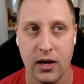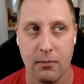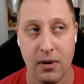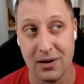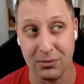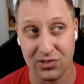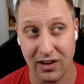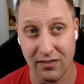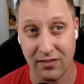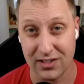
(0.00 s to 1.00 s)
My yeah. mom's
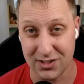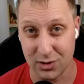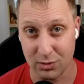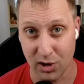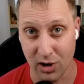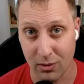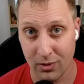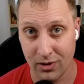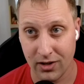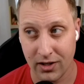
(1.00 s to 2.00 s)
72, bro.
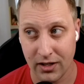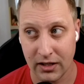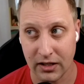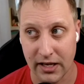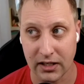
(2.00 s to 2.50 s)
Like